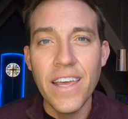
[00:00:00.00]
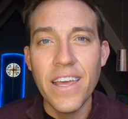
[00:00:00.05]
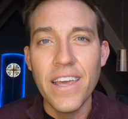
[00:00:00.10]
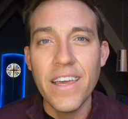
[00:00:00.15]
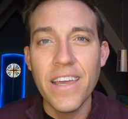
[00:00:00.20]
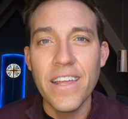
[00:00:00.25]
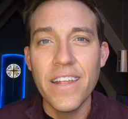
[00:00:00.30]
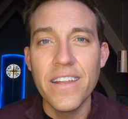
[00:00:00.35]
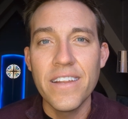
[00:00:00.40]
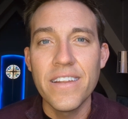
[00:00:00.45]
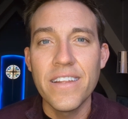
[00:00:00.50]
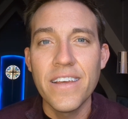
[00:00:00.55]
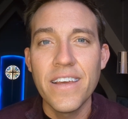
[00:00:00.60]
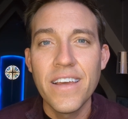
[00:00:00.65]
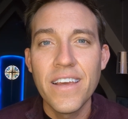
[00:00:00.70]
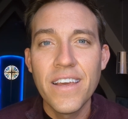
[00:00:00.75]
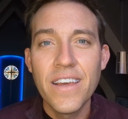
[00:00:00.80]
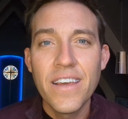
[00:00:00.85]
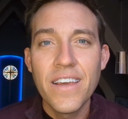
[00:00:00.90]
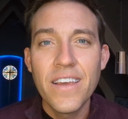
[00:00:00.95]
And,
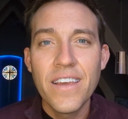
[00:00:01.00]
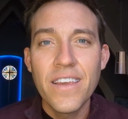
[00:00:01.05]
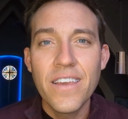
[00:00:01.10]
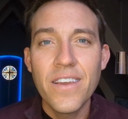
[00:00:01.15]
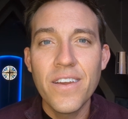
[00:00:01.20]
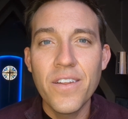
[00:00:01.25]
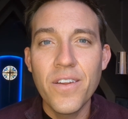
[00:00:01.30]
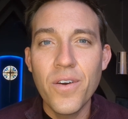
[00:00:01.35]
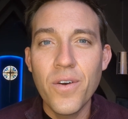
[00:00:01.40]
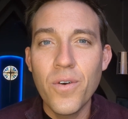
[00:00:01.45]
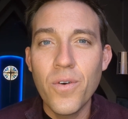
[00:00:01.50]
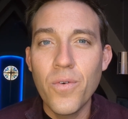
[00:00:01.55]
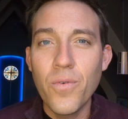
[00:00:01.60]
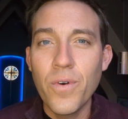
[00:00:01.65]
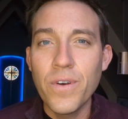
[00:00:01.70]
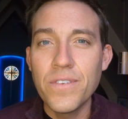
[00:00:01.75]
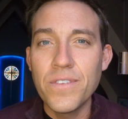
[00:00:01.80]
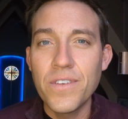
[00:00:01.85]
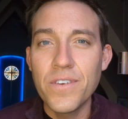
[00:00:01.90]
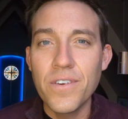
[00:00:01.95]
you know,
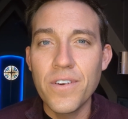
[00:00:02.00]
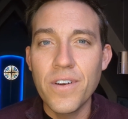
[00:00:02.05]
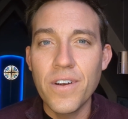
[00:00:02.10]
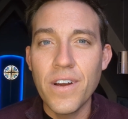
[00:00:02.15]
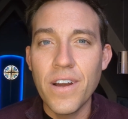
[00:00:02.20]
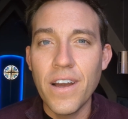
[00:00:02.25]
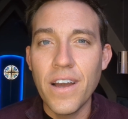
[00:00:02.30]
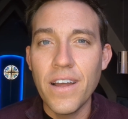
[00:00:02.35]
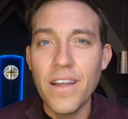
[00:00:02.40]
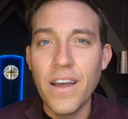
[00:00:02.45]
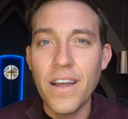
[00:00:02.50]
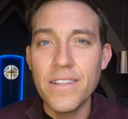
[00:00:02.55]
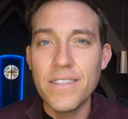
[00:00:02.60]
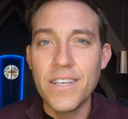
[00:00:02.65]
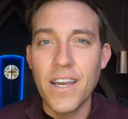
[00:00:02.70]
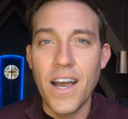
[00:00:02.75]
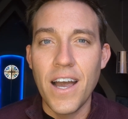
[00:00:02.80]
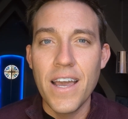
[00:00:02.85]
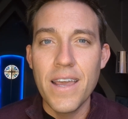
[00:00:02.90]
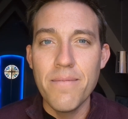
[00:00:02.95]
was there a, a
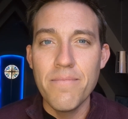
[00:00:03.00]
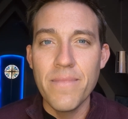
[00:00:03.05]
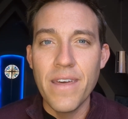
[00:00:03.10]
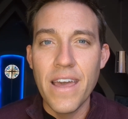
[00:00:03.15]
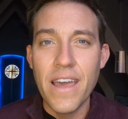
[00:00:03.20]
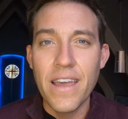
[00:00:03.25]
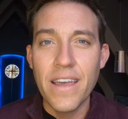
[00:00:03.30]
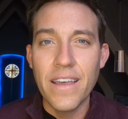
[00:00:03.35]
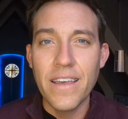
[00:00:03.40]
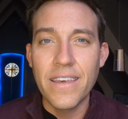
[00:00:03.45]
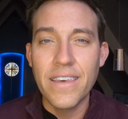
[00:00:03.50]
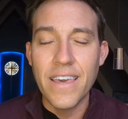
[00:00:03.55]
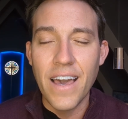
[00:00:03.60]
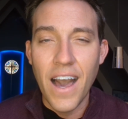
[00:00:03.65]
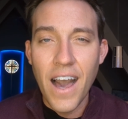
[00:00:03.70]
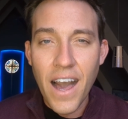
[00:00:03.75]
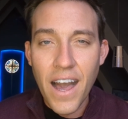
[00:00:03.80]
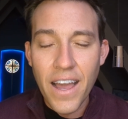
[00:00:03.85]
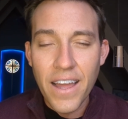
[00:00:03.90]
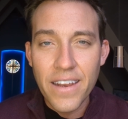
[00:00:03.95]
time that
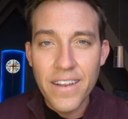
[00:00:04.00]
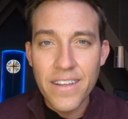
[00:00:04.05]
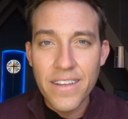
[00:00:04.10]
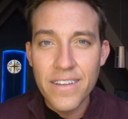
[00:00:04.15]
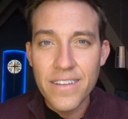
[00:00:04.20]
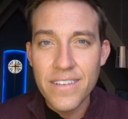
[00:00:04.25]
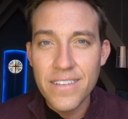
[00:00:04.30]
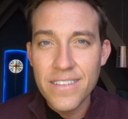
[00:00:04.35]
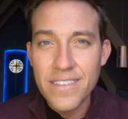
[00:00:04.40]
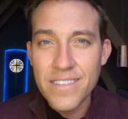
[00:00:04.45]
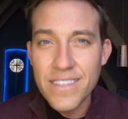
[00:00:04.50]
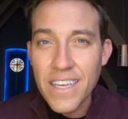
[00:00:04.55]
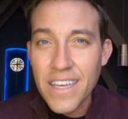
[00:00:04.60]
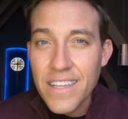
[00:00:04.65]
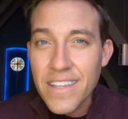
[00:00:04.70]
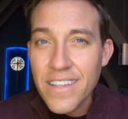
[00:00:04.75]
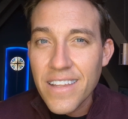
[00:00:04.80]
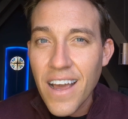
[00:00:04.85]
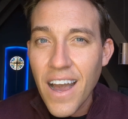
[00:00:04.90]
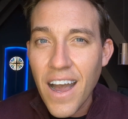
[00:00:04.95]
God
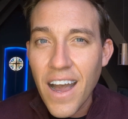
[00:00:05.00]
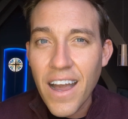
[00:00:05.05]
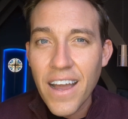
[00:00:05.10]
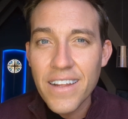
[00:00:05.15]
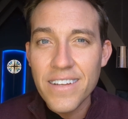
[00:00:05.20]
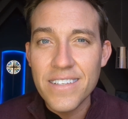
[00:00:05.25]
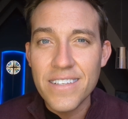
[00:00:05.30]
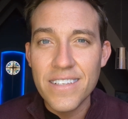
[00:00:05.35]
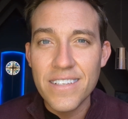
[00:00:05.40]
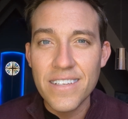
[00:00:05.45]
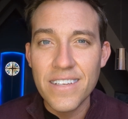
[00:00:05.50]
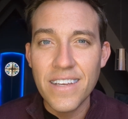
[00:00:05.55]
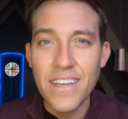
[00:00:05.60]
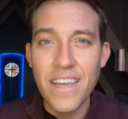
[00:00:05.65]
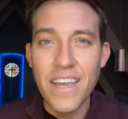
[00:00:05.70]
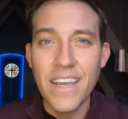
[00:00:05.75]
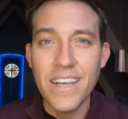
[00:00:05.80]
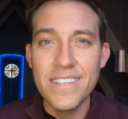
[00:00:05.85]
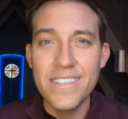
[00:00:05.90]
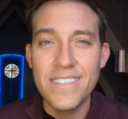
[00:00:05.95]
did not
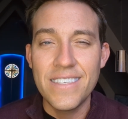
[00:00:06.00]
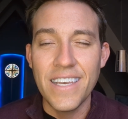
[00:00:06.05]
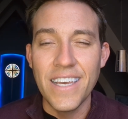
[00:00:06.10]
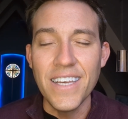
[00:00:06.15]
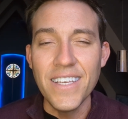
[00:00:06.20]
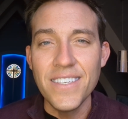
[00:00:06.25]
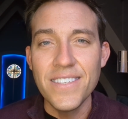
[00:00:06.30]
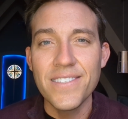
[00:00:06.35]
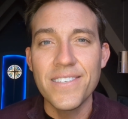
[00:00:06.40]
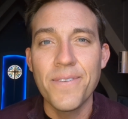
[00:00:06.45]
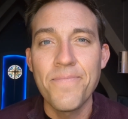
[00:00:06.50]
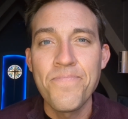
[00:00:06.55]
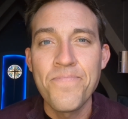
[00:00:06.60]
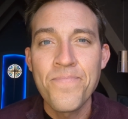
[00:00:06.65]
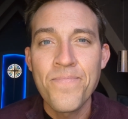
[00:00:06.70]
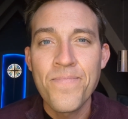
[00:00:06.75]
exist?